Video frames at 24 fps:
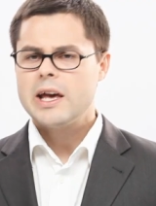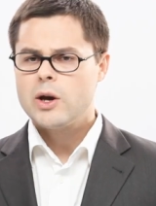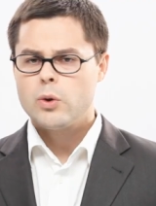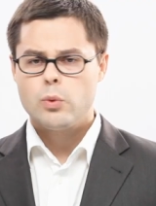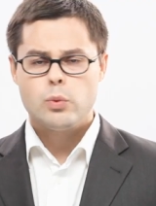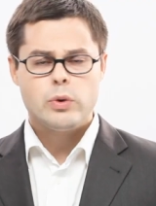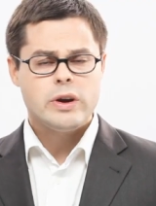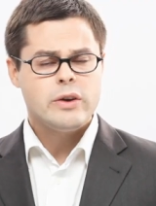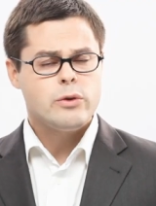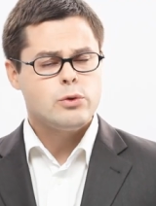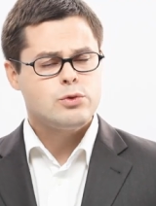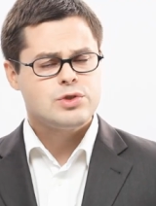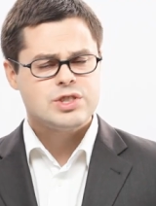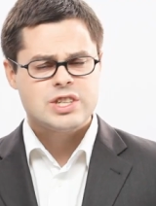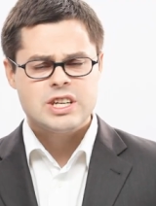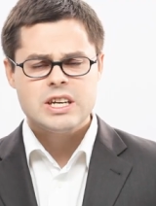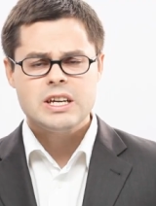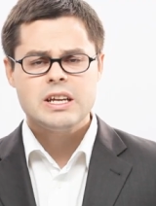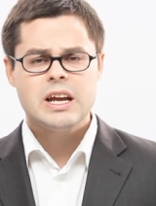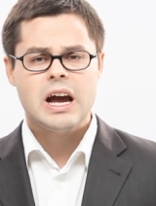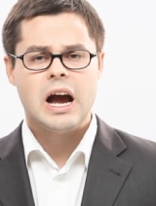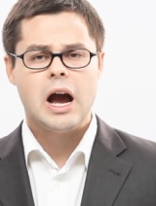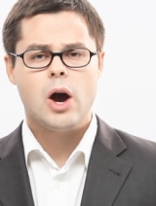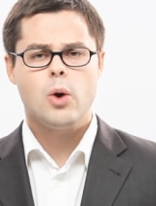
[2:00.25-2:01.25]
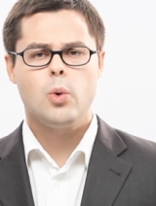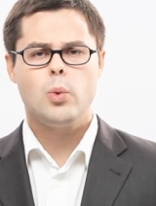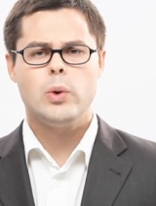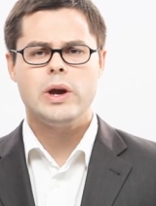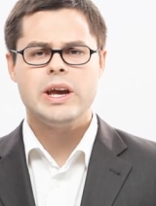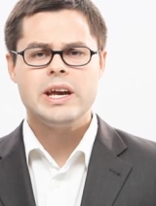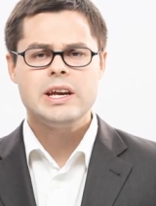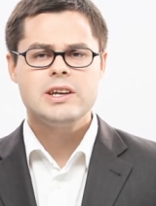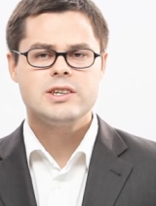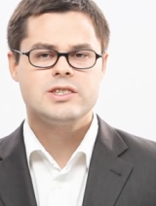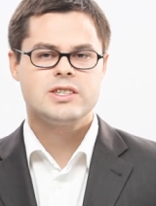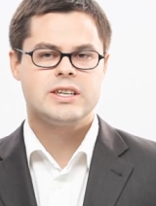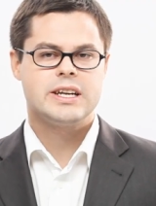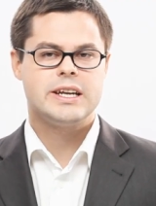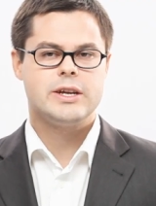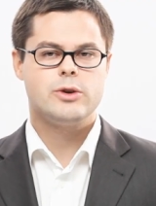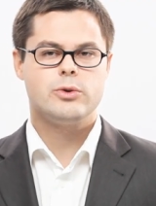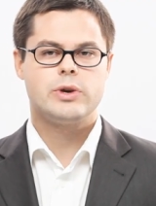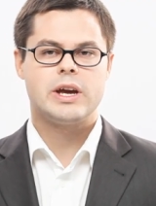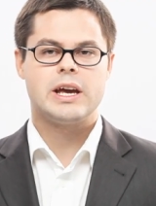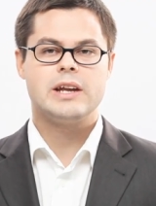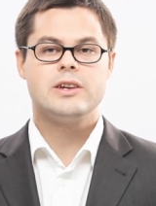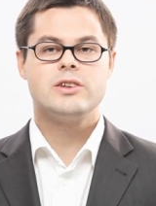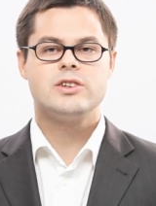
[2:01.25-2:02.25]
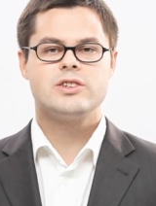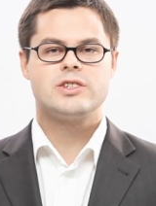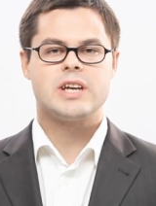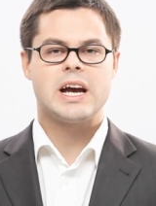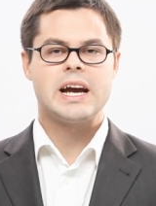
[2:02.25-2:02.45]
We've seen how easily you can